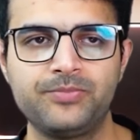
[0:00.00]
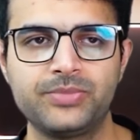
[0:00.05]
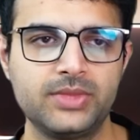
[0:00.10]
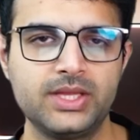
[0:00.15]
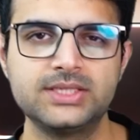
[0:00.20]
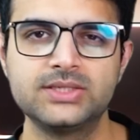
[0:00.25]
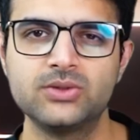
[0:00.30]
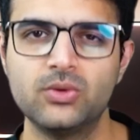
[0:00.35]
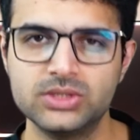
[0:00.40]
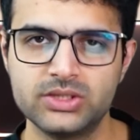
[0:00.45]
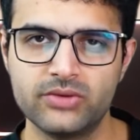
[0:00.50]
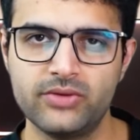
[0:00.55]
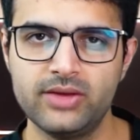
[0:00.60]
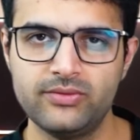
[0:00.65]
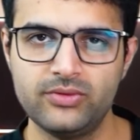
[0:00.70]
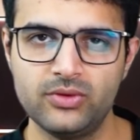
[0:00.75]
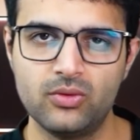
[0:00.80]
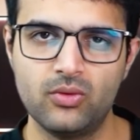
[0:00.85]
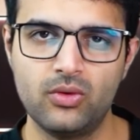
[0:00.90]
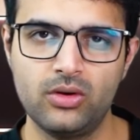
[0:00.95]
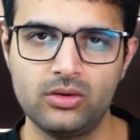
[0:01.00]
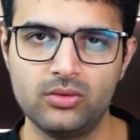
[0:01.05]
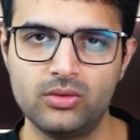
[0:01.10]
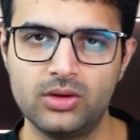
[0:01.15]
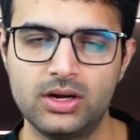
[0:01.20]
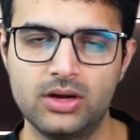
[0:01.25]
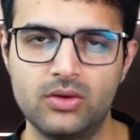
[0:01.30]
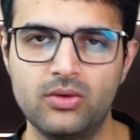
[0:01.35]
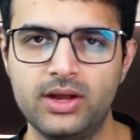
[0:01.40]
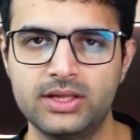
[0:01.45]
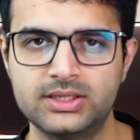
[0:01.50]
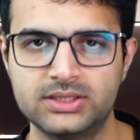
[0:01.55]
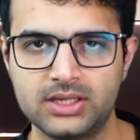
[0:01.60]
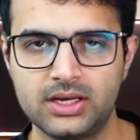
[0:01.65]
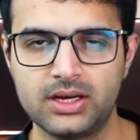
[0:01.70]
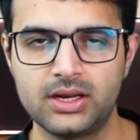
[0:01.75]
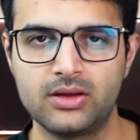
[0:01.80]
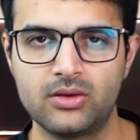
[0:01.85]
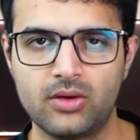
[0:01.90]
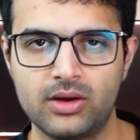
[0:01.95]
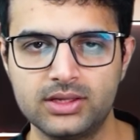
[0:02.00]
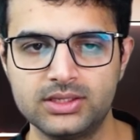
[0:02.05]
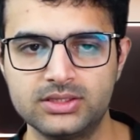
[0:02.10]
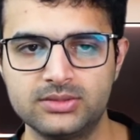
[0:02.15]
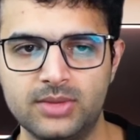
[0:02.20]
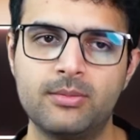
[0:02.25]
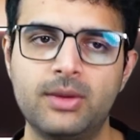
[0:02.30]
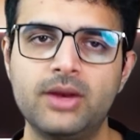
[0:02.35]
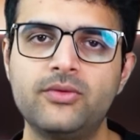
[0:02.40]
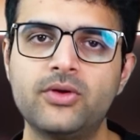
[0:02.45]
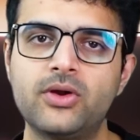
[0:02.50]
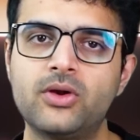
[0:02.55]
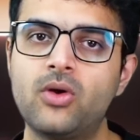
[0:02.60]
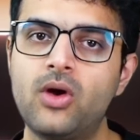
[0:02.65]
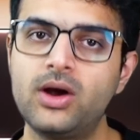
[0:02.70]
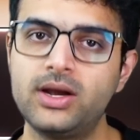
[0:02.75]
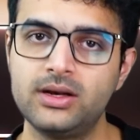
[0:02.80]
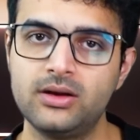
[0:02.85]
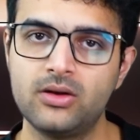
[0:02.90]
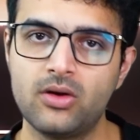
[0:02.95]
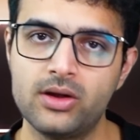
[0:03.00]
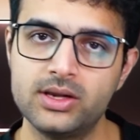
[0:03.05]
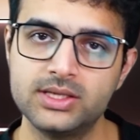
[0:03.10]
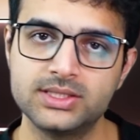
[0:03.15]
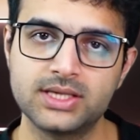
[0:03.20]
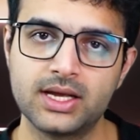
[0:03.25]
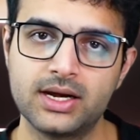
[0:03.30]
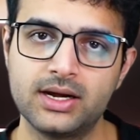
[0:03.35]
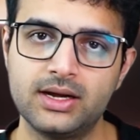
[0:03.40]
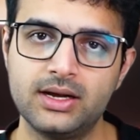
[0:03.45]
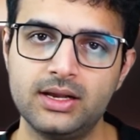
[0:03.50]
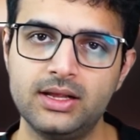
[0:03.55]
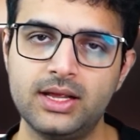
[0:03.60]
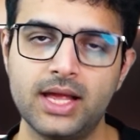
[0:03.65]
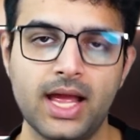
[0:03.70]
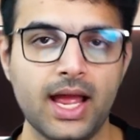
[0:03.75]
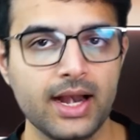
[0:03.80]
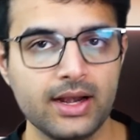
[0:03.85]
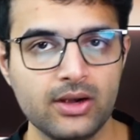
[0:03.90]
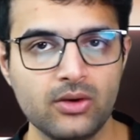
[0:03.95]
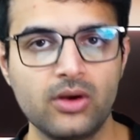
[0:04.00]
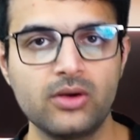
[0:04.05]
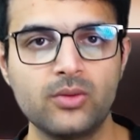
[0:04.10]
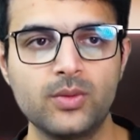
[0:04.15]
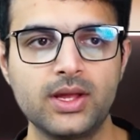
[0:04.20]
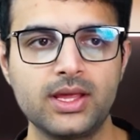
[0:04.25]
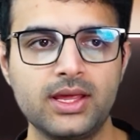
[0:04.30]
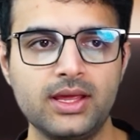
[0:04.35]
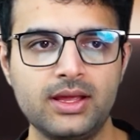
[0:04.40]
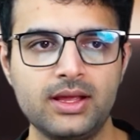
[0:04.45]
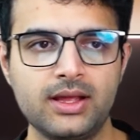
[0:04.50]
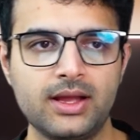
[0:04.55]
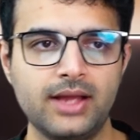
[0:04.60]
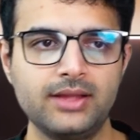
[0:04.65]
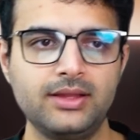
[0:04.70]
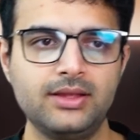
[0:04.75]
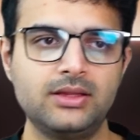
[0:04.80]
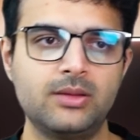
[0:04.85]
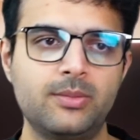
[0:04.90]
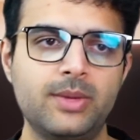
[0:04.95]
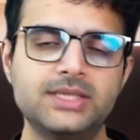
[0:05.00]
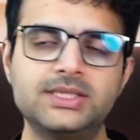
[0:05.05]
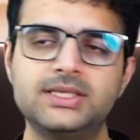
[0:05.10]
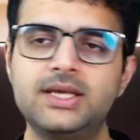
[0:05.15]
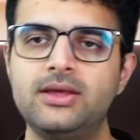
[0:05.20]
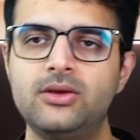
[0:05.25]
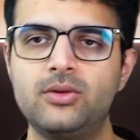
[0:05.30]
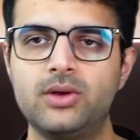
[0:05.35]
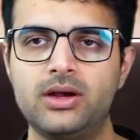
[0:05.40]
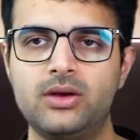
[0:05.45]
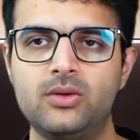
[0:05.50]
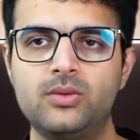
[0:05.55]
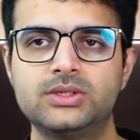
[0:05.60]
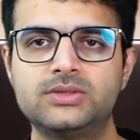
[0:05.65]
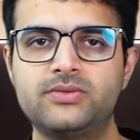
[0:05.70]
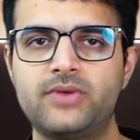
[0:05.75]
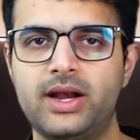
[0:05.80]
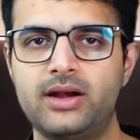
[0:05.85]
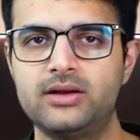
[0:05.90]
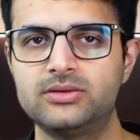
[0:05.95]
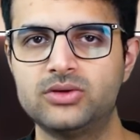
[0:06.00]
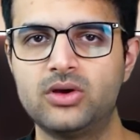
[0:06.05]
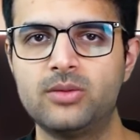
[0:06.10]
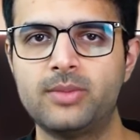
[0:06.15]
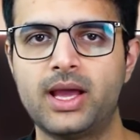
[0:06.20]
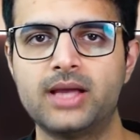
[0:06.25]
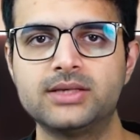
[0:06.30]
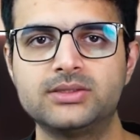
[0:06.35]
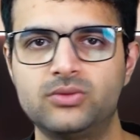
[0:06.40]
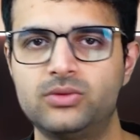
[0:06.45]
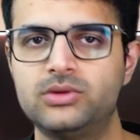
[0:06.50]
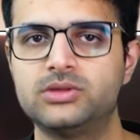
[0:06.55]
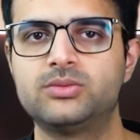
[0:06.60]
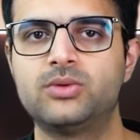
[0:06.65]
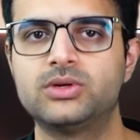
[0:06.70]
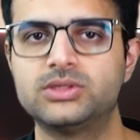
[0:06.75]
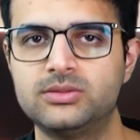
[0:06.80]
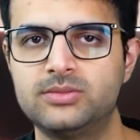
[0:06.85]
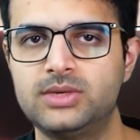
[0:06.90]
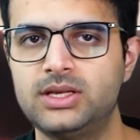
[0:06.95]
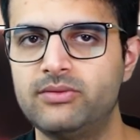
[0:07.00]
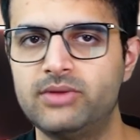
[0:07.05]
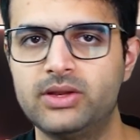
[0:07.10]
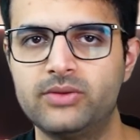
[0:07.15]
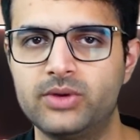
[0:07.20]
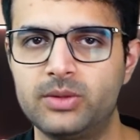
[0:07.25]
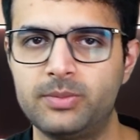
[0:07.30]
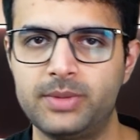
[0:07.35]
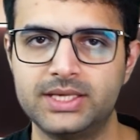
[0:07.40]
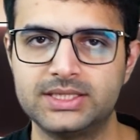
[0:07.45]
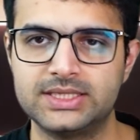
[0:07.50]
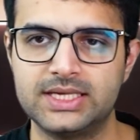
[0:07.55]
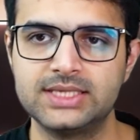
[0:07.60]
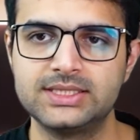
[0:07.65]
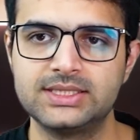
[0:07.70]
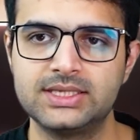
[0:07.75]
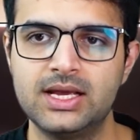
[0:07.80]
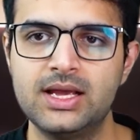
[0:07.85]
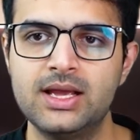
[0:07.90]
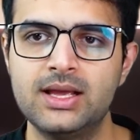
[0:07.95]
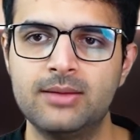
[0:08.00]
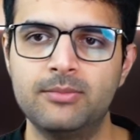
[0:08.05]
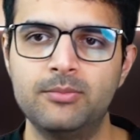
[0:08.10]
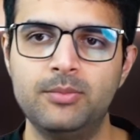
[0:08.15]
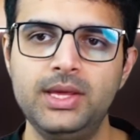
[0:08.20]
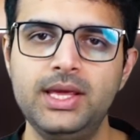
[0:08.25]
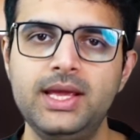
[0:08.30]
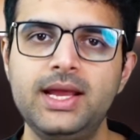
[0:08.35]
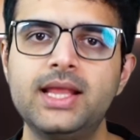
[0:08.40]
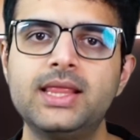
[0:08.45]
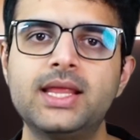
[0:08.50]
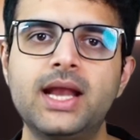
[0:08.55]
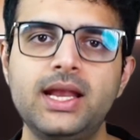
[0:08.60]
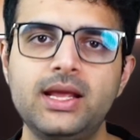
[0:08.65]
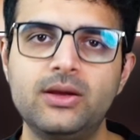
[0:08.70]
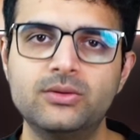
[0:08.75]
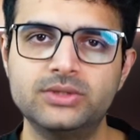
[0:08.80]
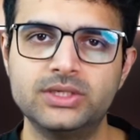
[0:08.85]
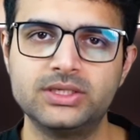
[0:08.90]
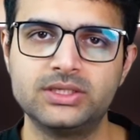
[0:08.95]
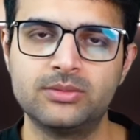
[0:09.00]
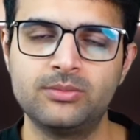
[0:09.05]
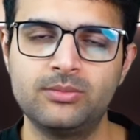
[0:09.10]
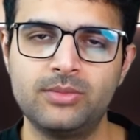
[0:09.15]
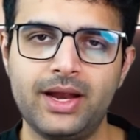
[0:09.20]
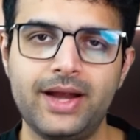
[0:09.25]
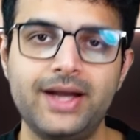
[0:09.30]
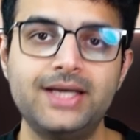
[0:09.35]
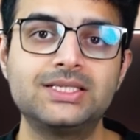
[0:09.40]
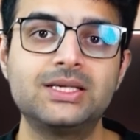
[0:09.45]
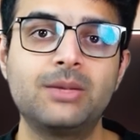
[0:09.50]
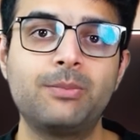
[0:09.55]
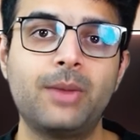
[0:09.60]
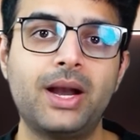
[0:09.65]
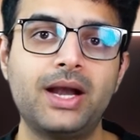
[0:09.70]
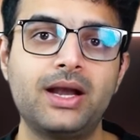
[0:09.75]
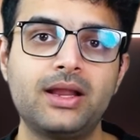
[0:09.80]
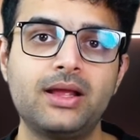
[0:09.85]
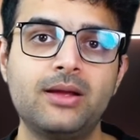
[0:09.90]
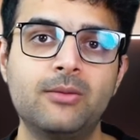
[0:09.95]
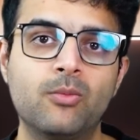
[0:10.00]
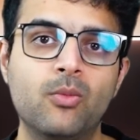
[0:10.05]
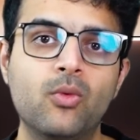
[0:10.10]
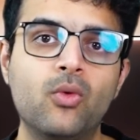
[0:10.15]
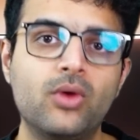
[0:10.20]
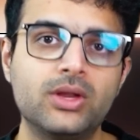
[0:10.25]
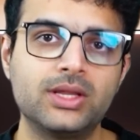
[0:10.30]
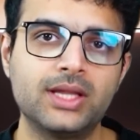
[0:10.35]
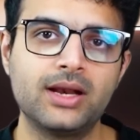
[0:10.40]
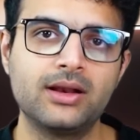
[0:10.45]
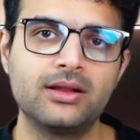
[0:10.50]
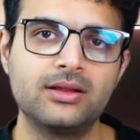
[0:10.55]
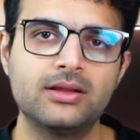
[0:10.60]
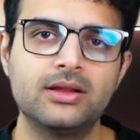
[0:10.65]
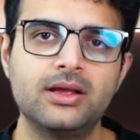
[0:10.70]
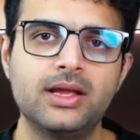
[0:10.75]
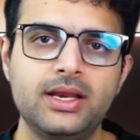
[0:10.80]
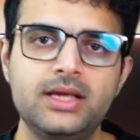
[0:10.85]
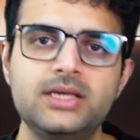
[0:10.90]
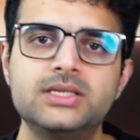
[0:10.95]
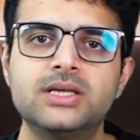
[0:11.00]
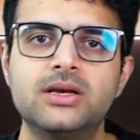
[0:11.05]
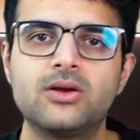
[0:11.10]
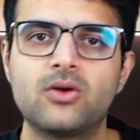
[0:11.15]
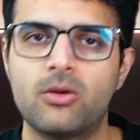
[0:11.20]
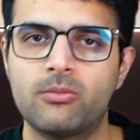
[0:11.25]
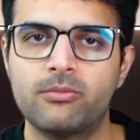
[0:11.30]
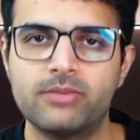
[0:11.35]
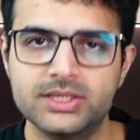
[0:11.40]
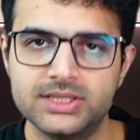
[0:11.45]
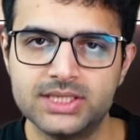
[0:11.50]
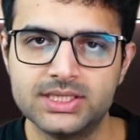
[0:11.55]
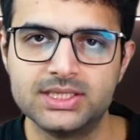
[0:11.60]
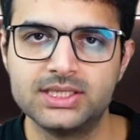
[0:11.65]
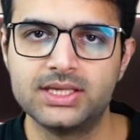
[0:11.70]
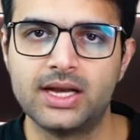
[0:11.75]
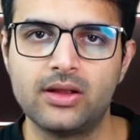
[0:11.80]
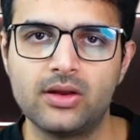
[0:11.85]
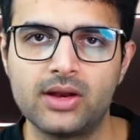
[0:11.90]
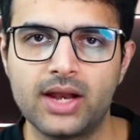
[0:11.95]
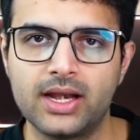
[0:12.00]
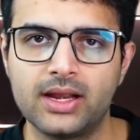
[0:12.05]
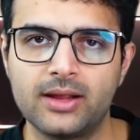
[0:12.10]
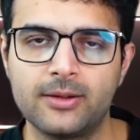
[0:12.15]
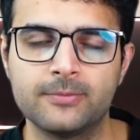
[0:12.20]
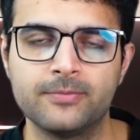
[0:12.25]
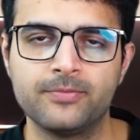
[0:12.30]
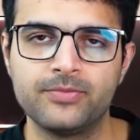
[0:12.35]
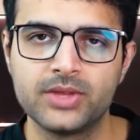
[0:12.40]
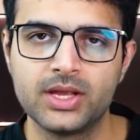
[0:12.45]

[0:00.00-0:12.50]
This goes away if you go to a good engineering college. But if you're not in college currently and not working, I think the best thing you can do is find a job as soon as possible, even if it pays less. Being in that ecosystem ends up mattering more than the initial compensation that you're getting.